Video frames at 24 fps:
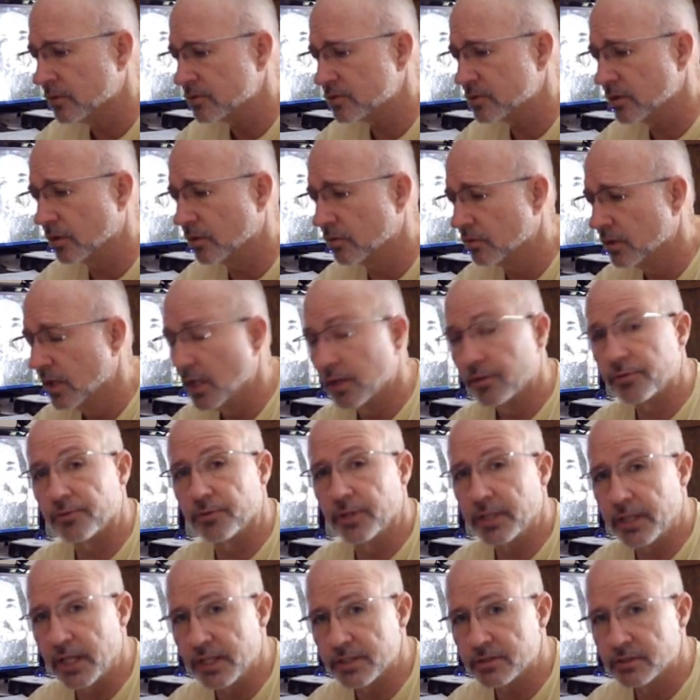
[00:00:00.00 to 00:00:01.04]
So
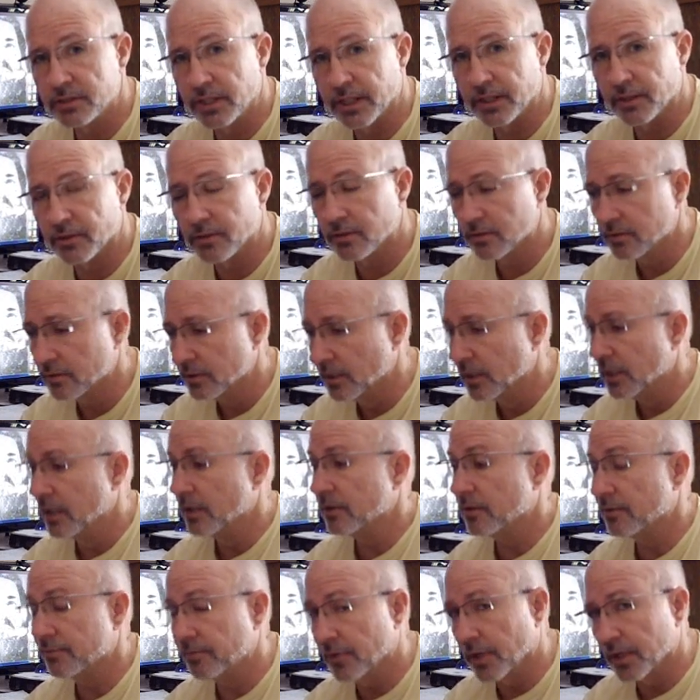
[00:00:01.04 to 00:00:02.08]
three days later,
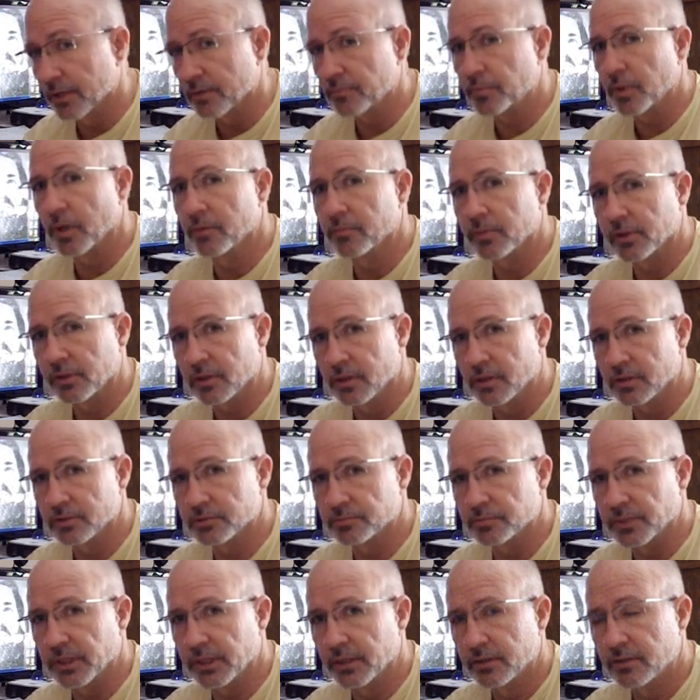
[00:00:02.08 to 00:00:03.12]
the fire department
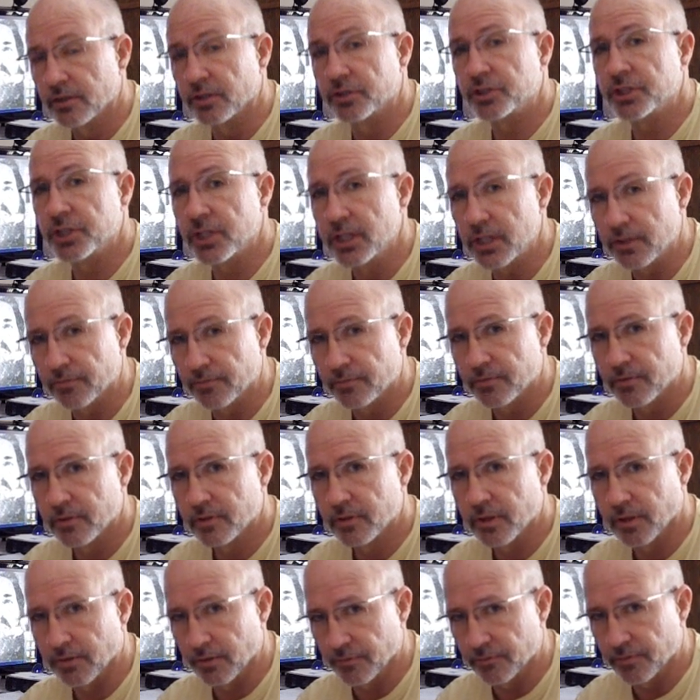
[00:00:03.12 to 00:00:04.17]
calls me, the chief
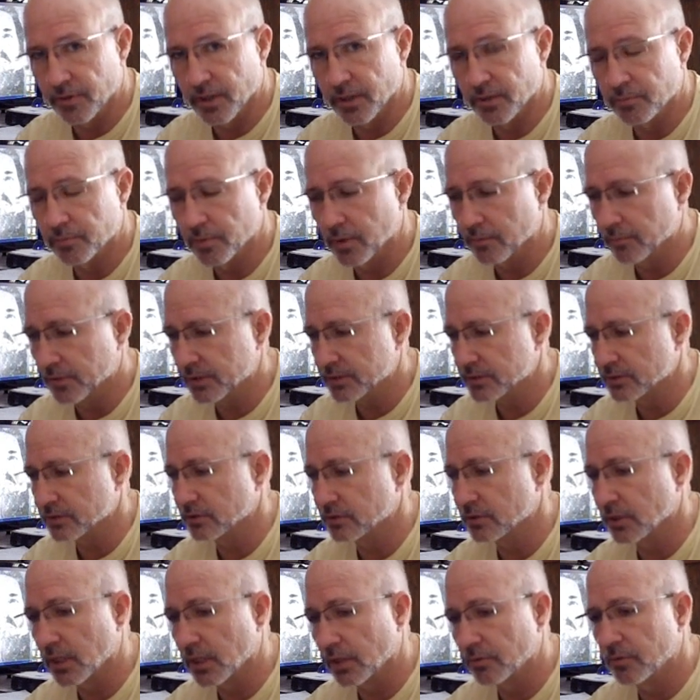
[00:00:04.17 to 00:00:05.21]
of the fire department. He
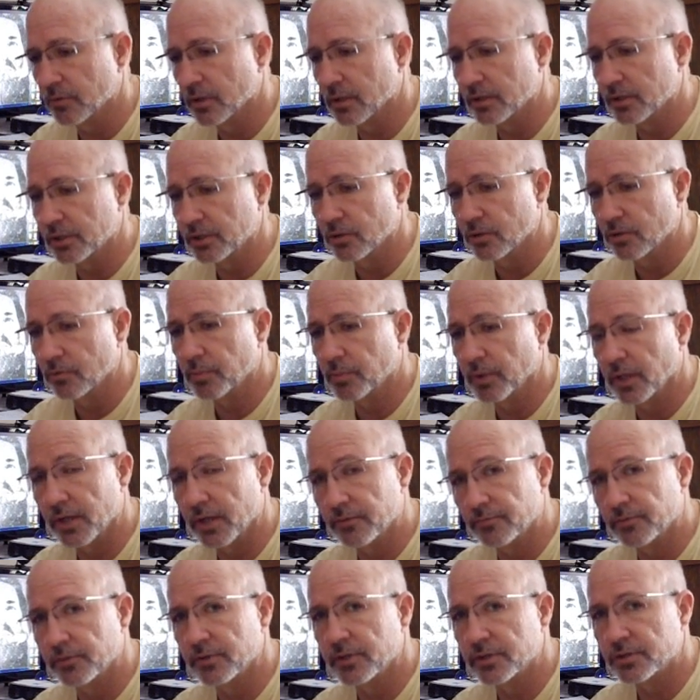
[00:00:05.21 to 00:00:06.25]
says, look, I want you
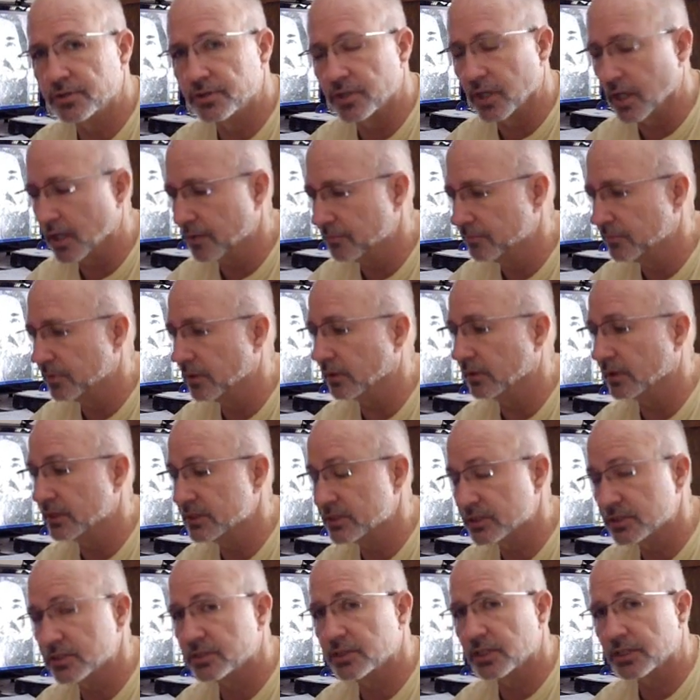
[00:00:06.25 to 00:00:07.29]
applied for this job. The
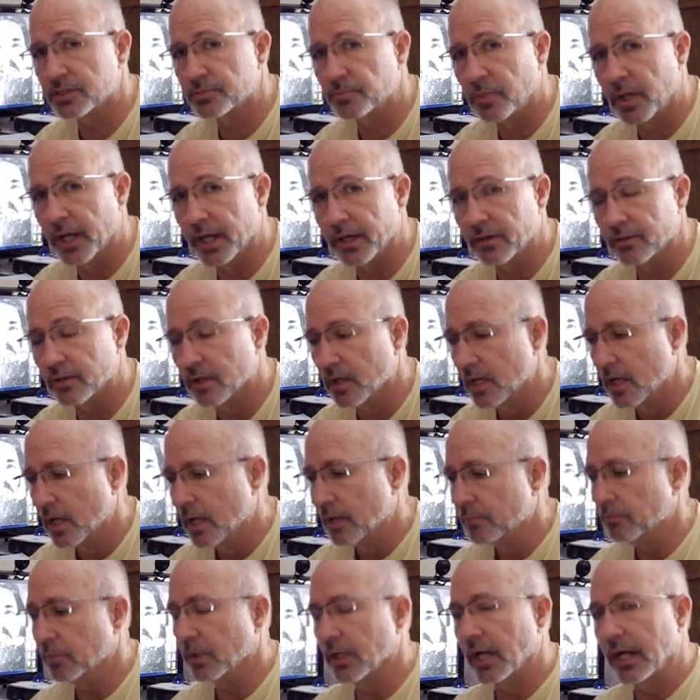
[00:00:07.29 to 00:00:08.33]
list is expired,
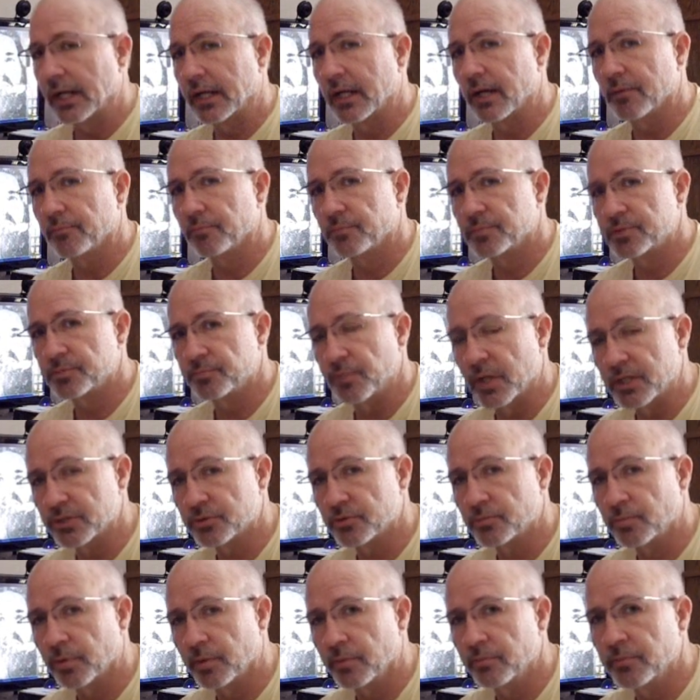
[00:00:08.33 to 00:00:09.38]
but I got
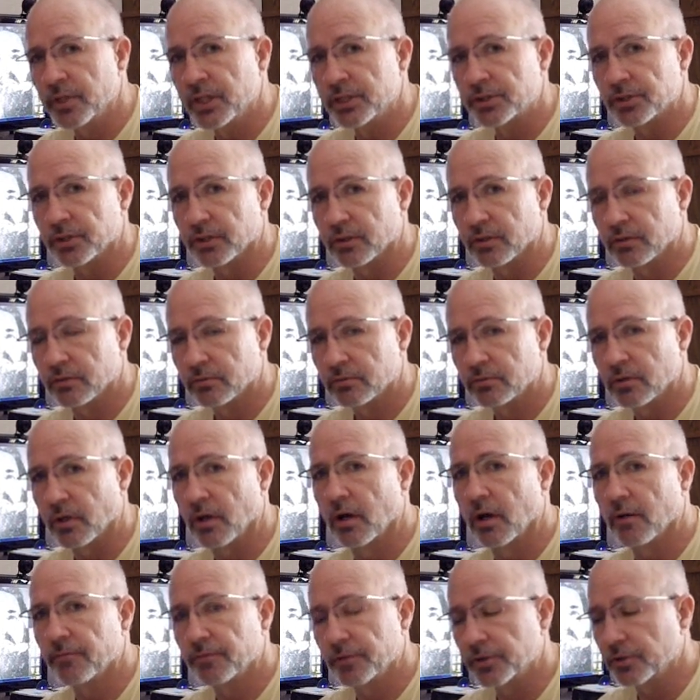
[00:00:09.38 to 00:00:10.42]
special permission to
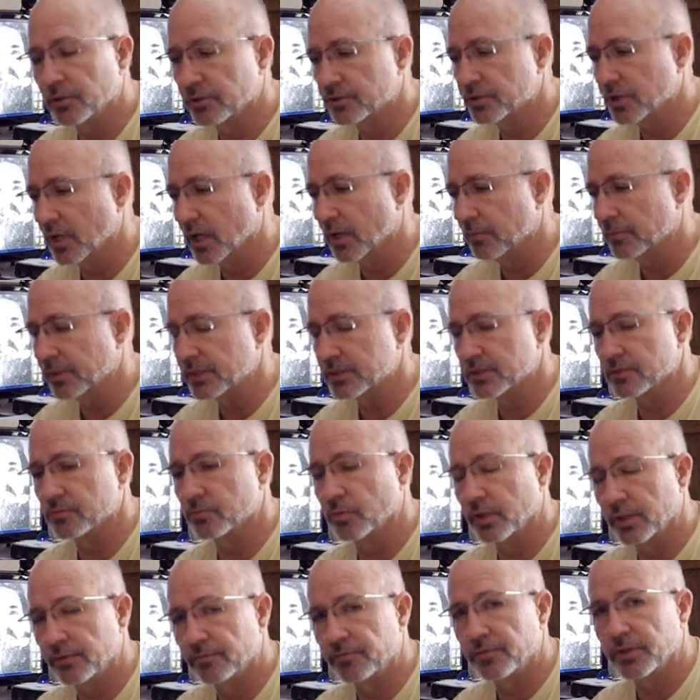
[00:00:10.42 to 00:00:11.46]
offer you a job. He
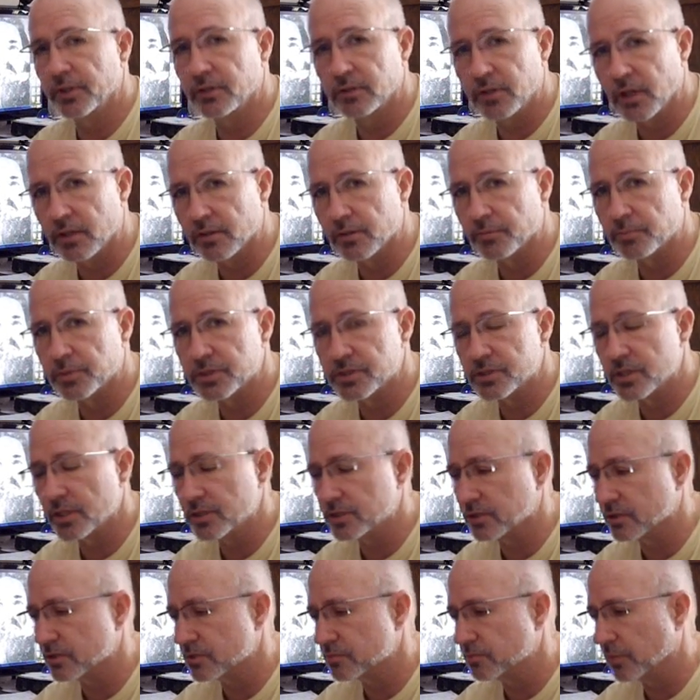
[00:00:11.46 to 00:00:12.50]
said, we'd filled all the
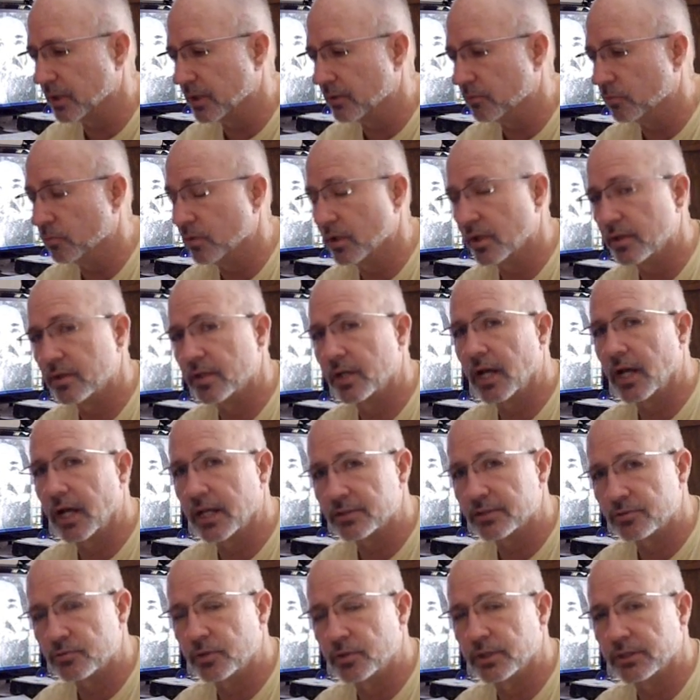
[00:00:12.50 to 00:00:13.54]
positions, but one of the
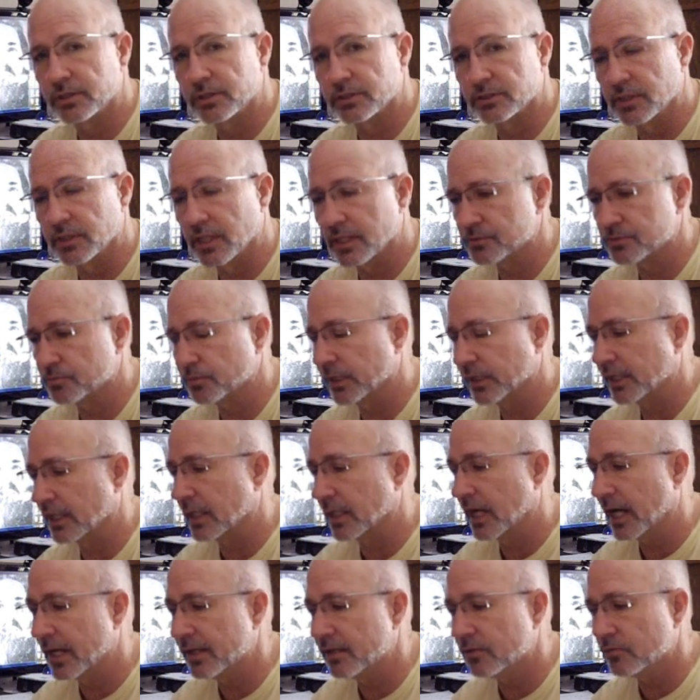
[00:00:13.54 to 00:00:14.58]
guys quit this last week,
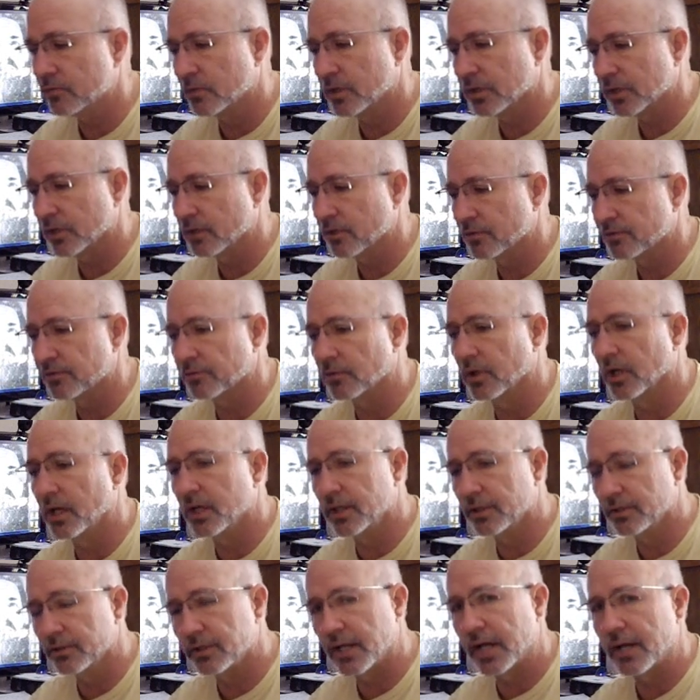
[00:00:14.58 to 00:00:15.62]
and I don't want to go through
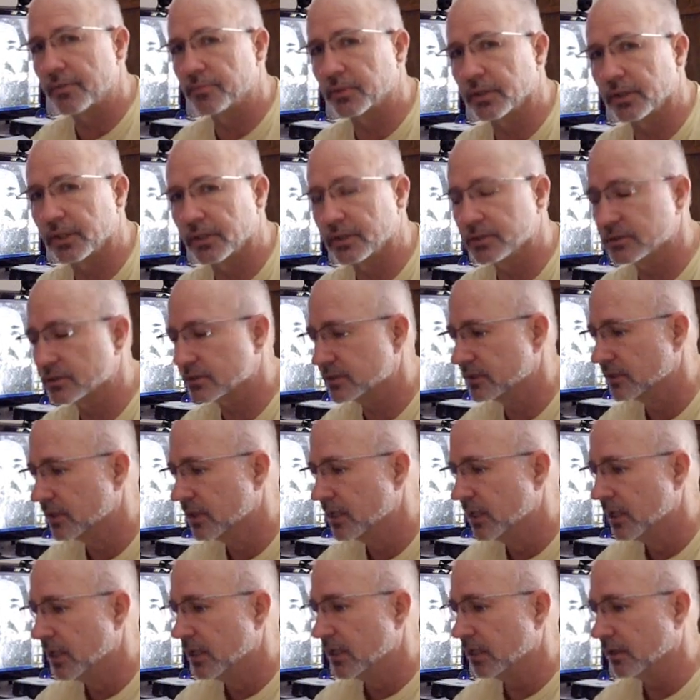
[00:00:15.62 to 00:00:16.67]
100 applicants
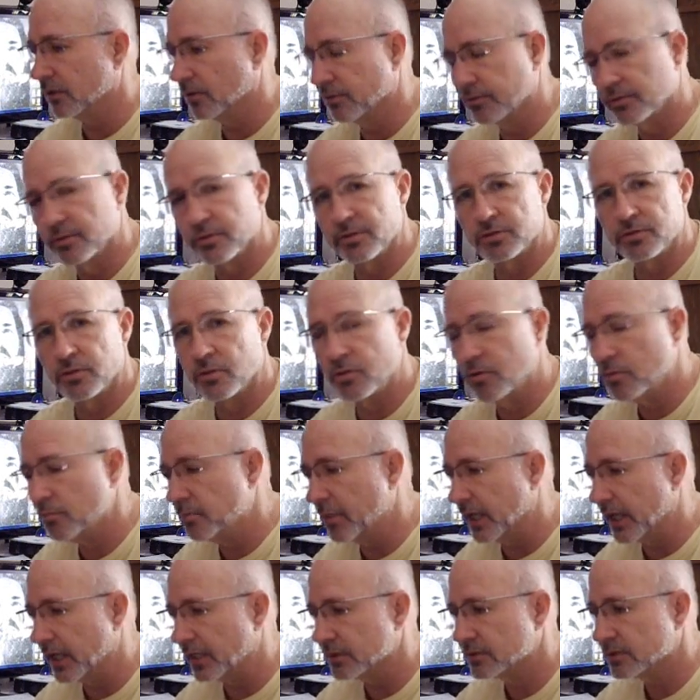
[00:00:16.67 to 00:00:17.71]
go through this whole
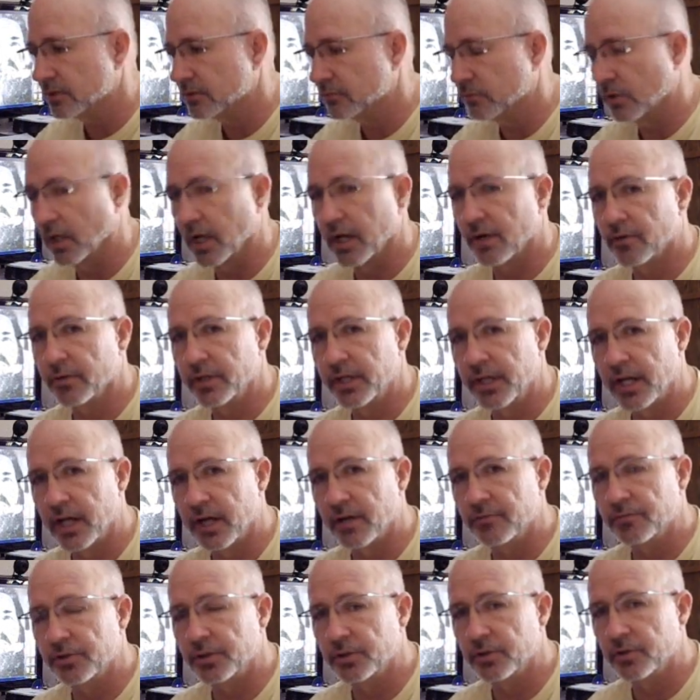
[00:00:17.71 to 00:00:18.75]
mess when I already
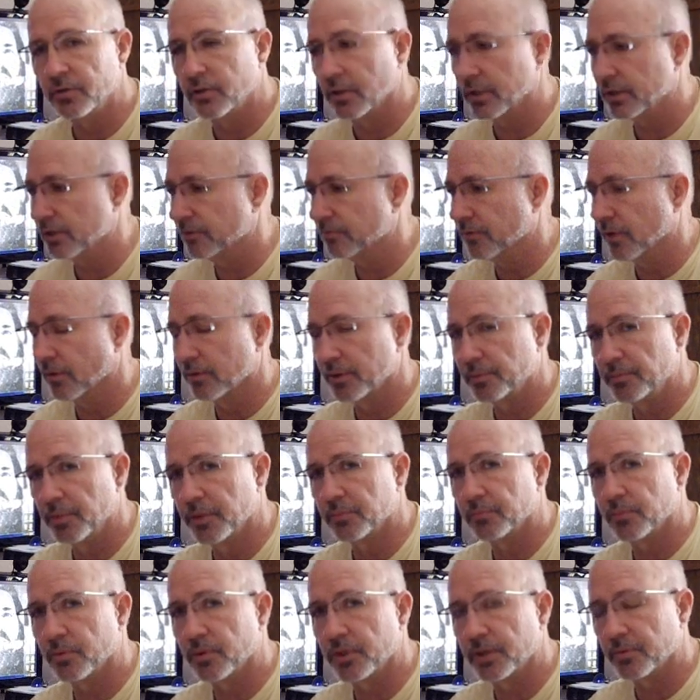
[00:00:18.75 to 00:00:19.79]
have you and you've already
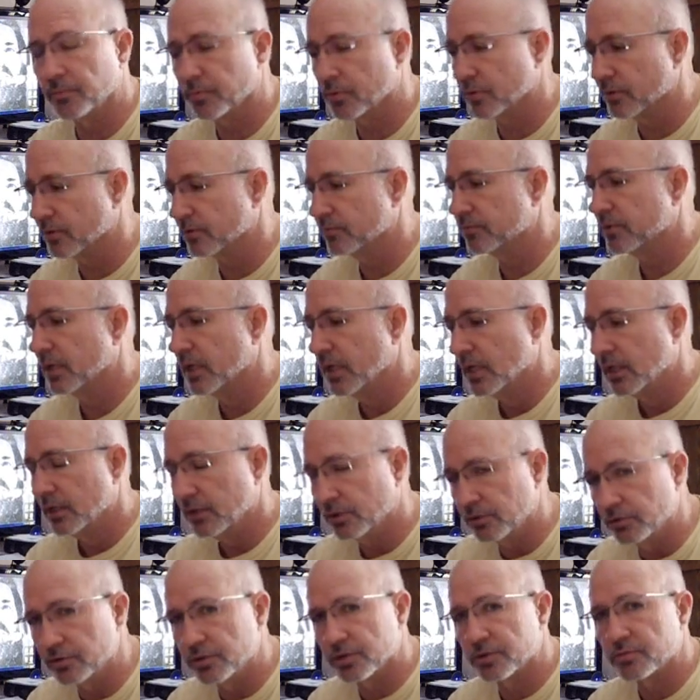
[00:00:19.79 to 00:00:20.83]
been pre-approved,
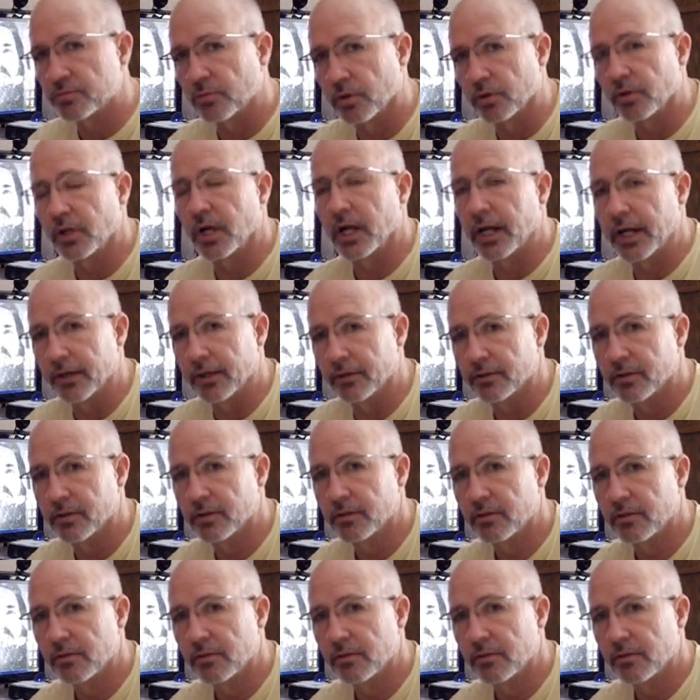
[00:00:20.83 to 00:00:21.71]
you just weren't hired.